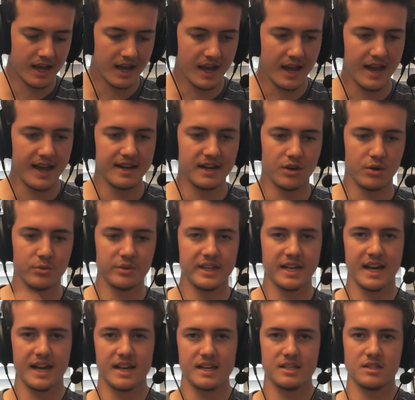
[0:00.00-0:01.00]
And it only
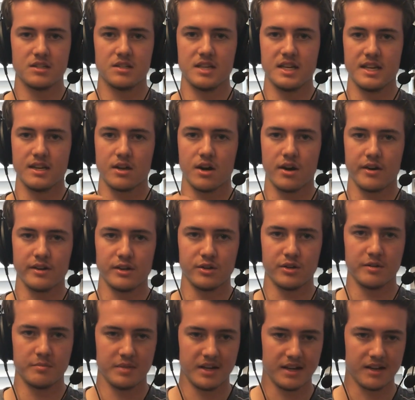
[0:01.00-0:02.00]
has the cardioid
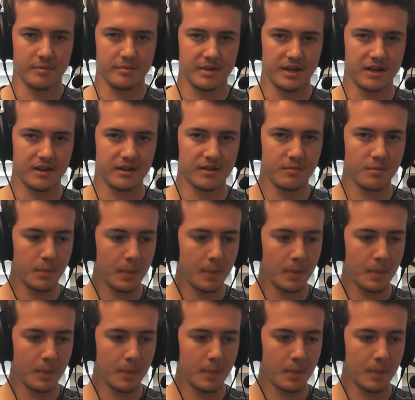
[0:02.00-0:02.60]
pickup pattern,